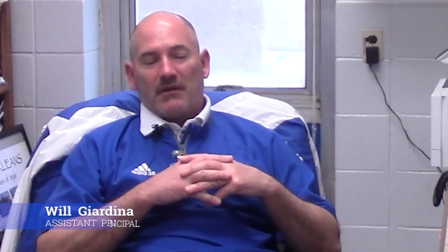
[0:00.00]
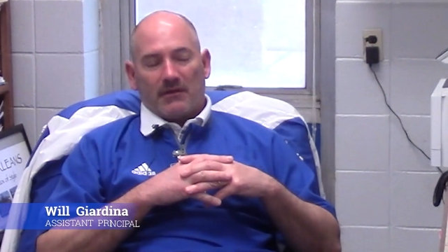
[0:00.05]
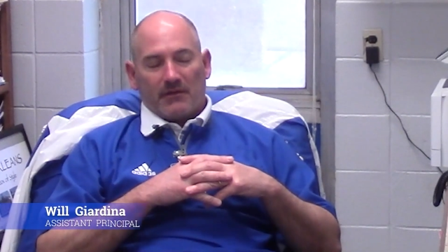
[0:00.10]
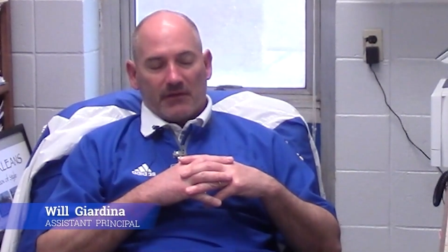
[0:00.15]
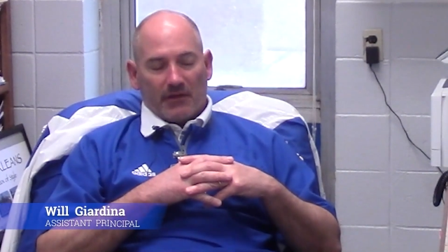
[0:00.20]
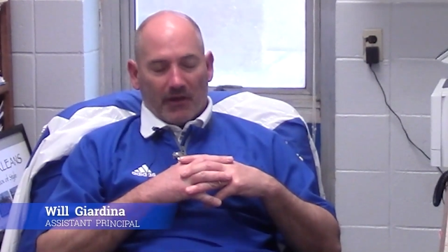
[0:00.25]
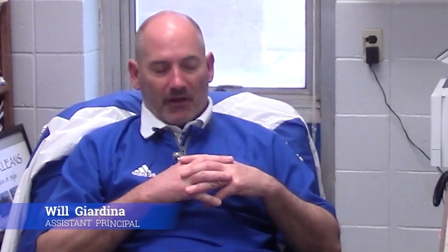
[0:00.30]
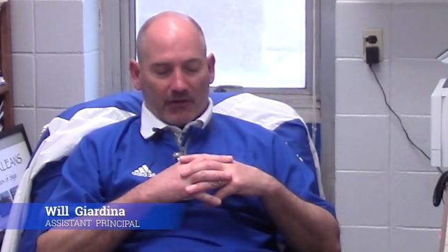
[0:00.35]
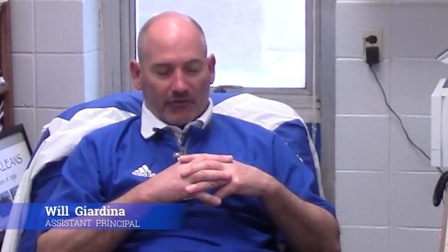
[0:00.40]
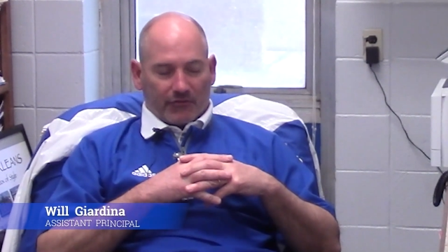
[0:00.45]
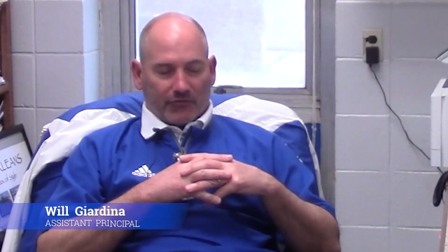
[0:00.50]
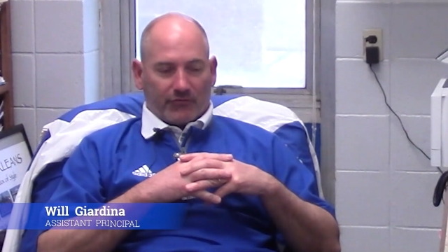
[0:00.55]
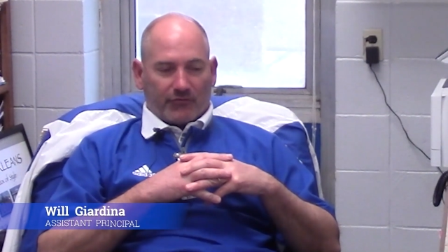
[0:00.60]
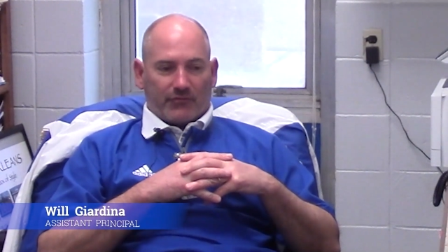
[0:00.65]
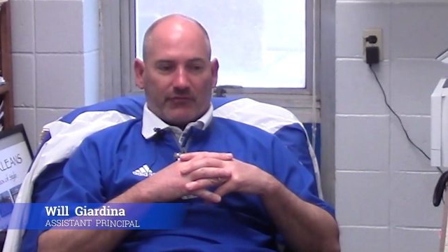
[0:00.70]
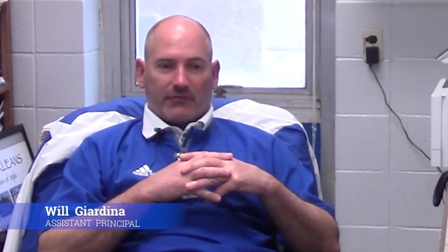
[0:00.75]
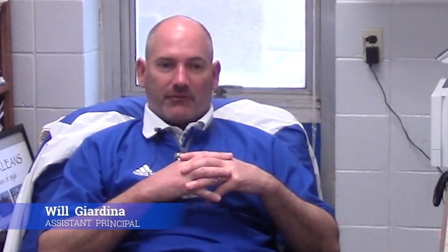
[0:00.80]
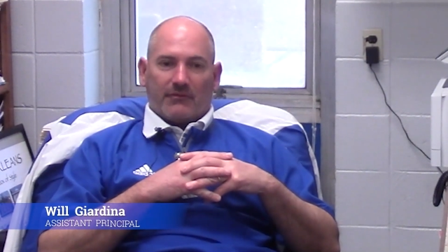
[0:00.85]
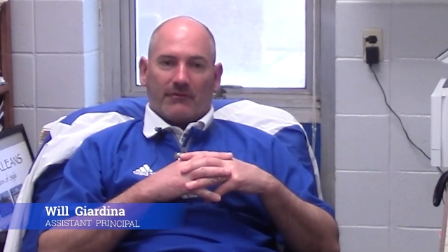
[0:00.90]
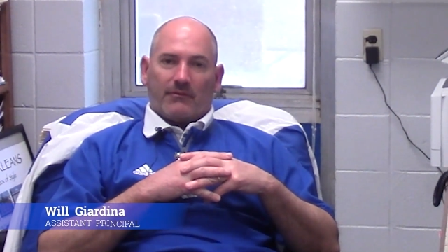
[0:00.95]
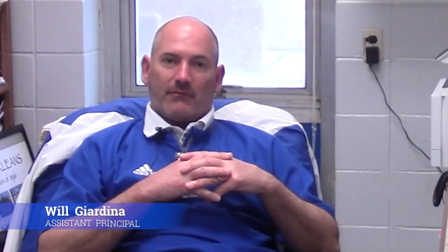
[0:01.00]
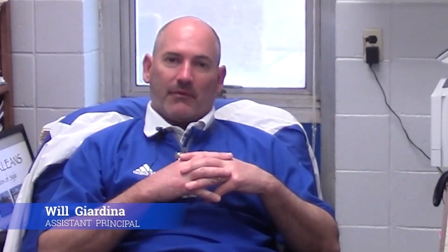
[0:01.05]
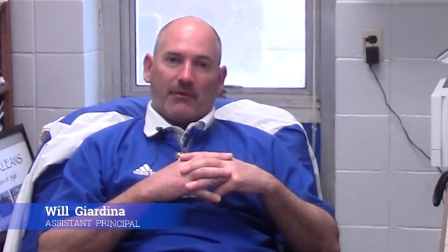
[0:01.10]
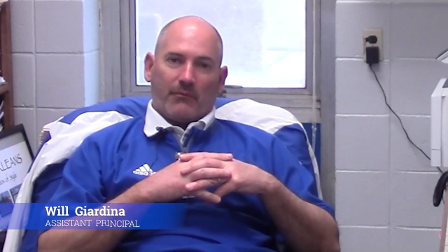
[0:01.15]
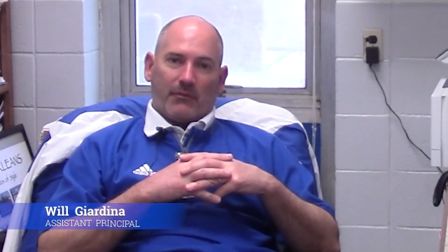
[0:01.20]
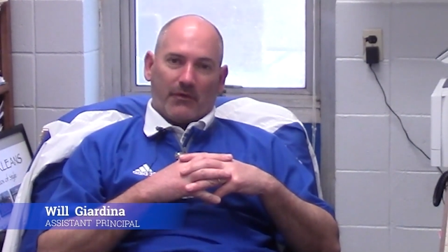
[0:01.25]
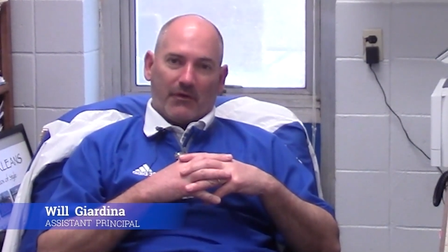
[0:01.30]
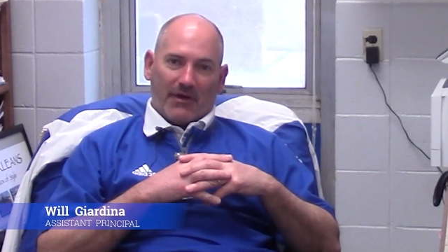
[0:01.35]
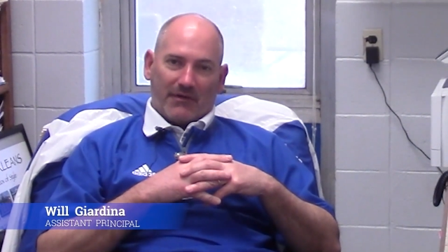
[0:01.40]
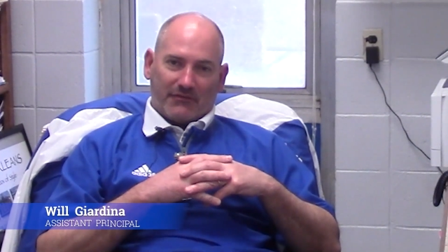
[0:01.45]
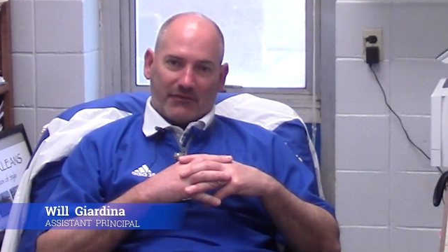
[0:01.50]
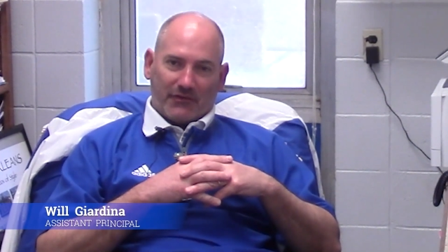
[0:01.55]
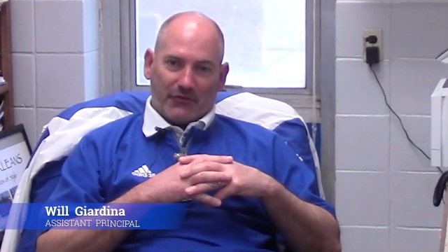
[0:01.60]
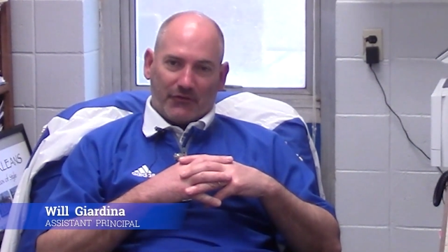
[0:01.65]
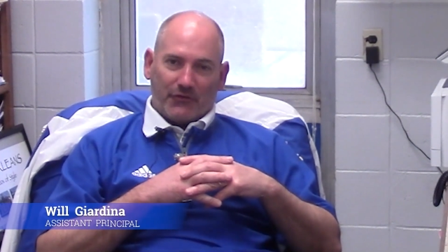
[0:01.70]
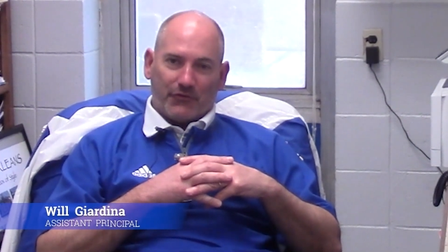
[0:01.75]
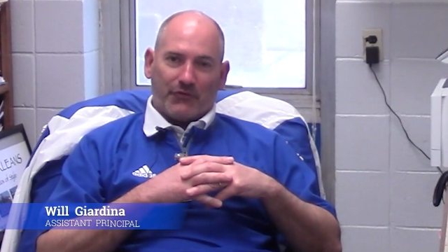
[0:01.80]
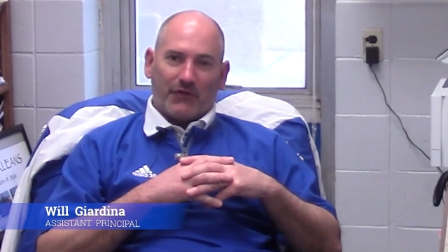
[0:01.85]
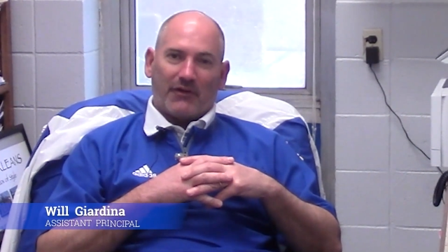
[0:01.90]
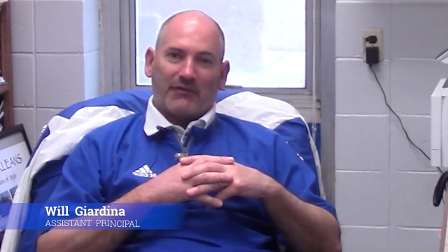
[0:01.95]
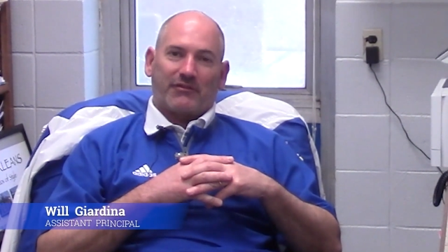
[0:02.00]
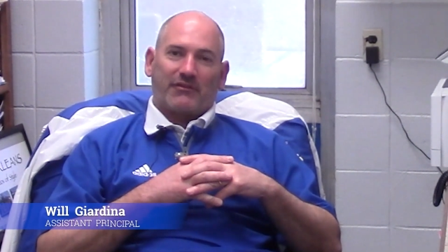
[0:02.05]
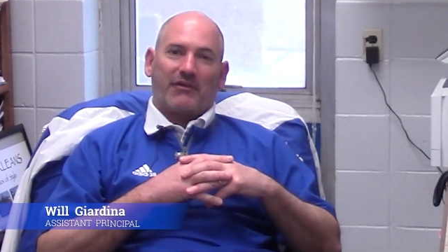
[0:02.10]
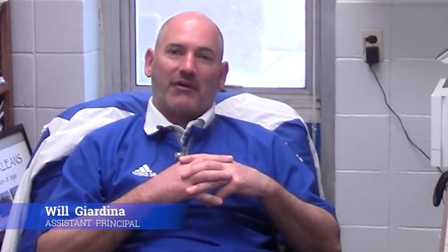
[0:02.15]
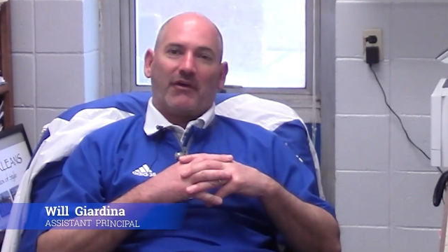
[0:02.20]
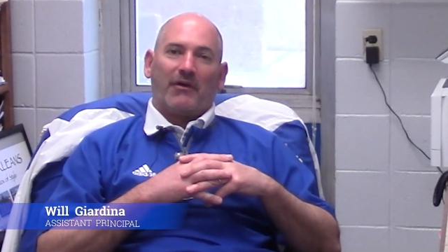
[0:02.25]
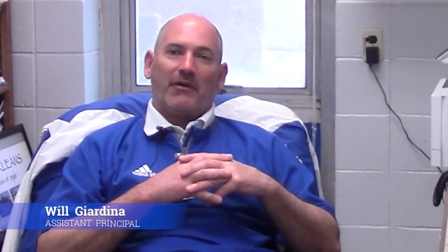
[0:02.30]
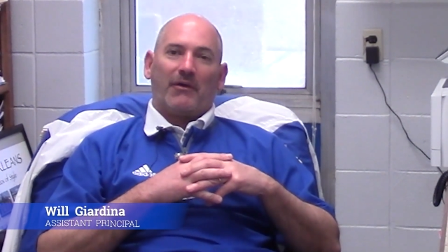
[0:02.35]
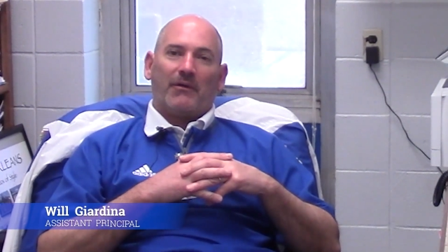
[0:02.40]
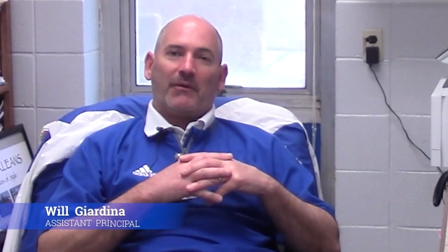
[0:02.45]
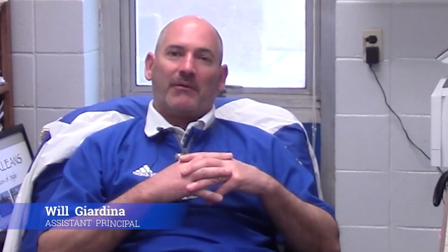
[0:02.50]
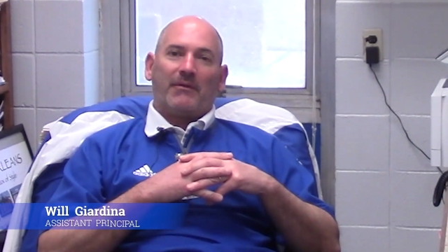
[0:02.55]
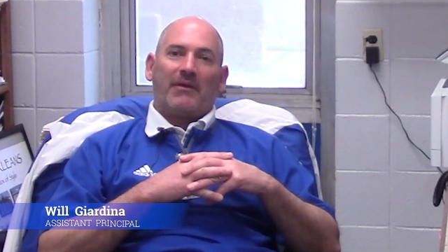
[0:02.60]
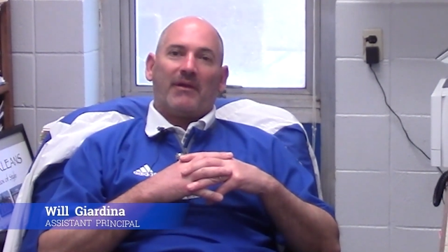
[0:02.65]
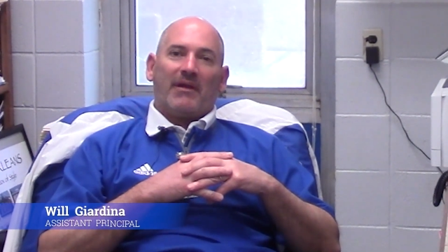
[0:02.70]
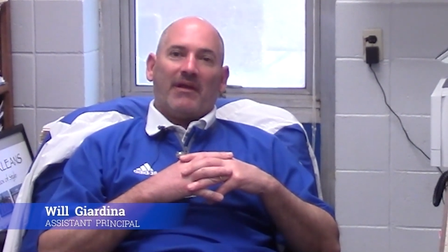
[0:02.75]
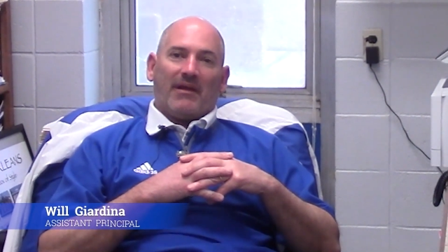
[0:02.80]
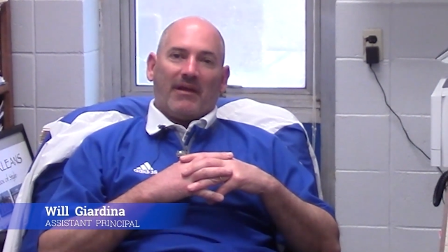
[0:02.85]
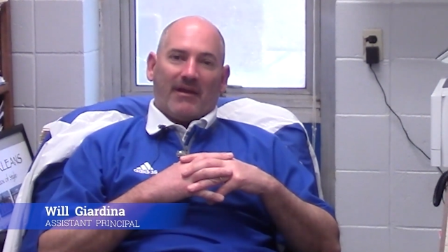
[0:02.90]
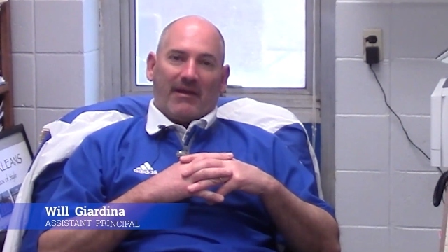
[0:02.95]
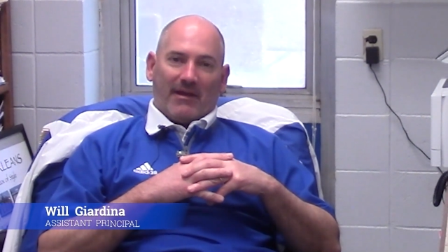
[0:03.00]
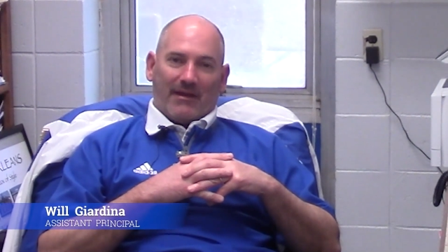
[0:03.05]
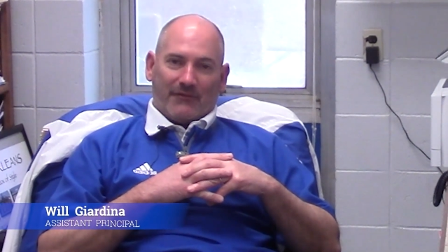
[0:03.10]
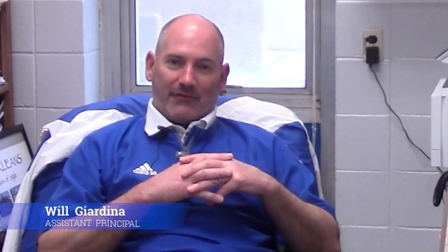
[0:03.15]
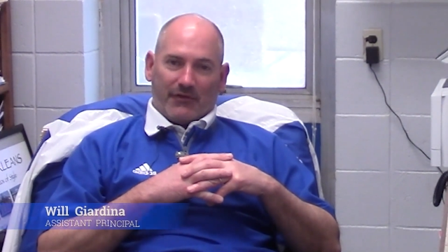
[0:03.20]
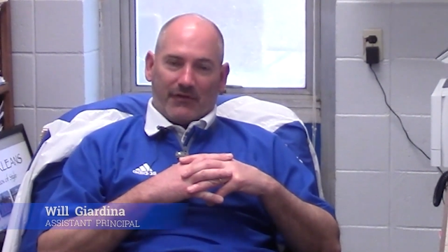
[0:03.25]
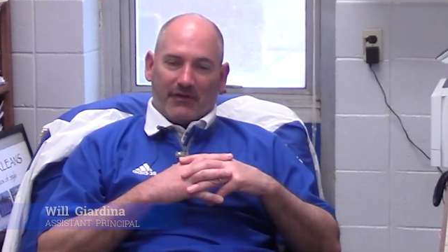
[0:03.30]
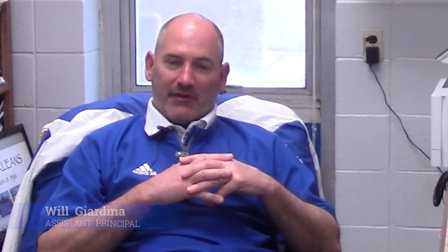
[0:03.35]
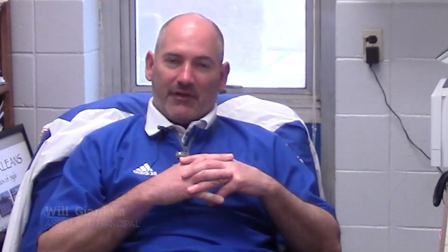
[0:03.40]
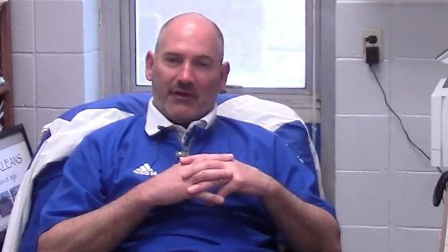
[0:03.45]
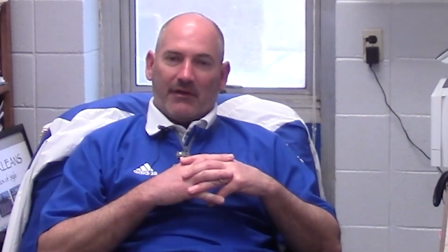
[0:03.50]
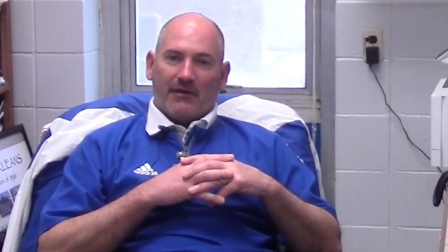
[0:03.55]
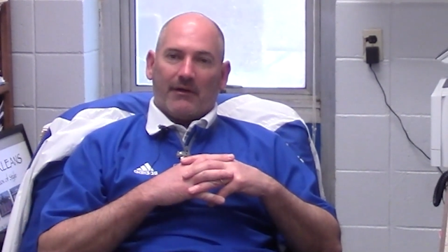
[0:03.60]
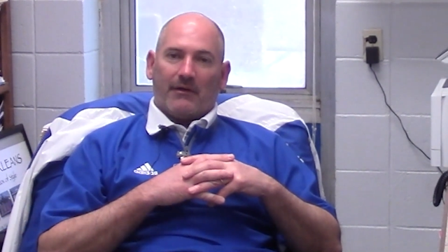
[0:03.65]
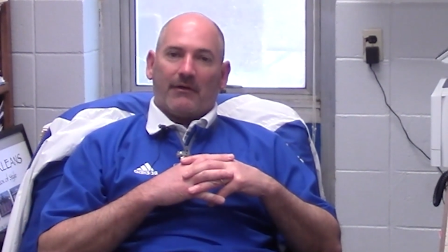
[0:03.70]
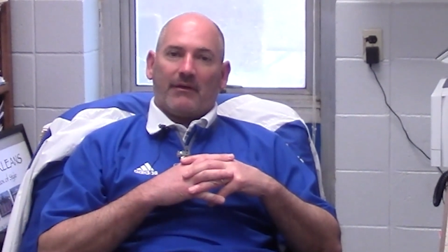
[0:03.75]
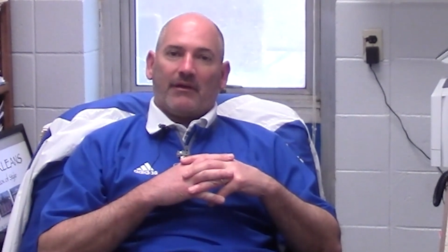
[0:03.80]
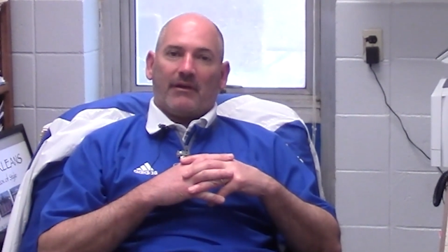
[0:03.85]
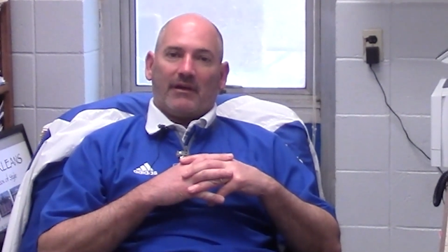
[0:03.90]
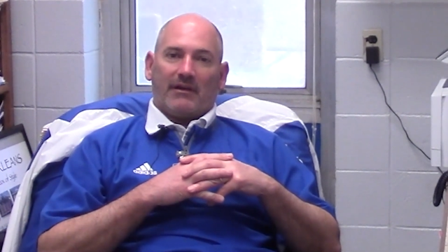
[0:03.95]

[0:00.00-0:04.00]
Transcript: Yes, we will have to do dress code every year.